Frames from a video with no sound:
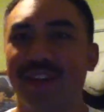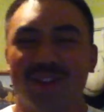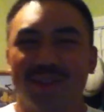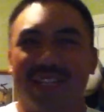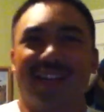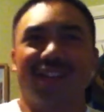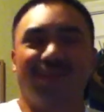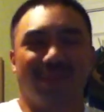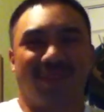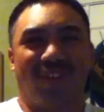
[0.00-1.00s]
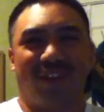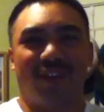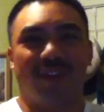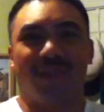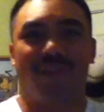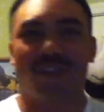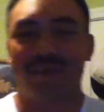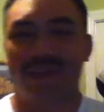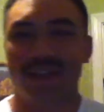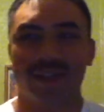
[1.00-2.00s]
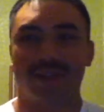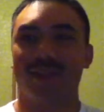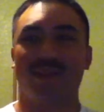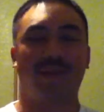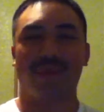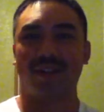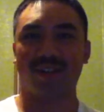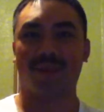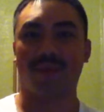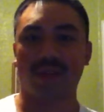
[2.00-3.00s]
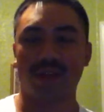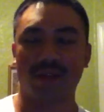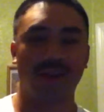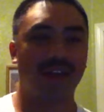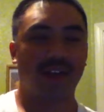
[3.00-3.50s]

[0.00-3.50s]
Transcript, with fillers: This was I, this was a very good film. I like this, the basic plot.